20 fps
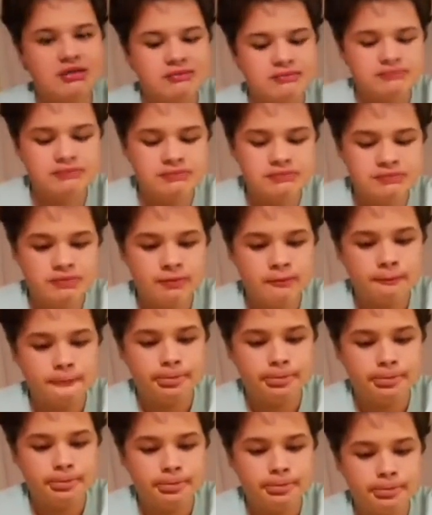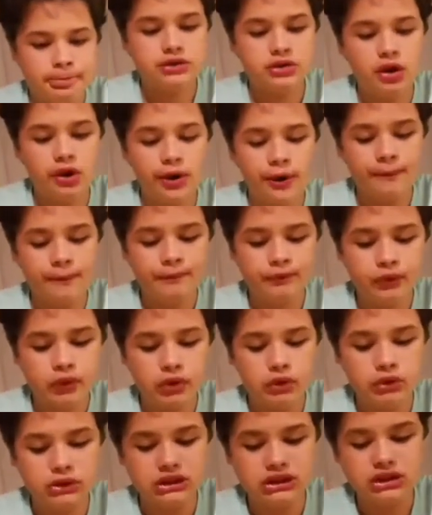And
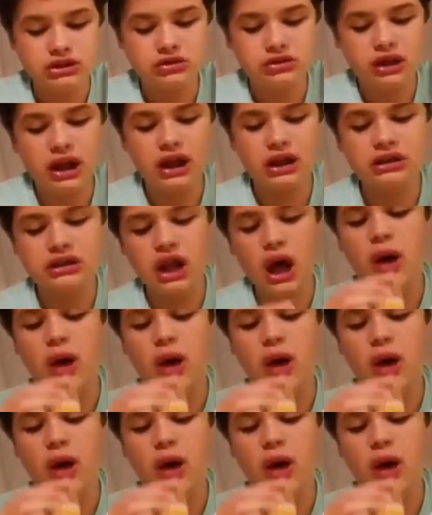so, we'll see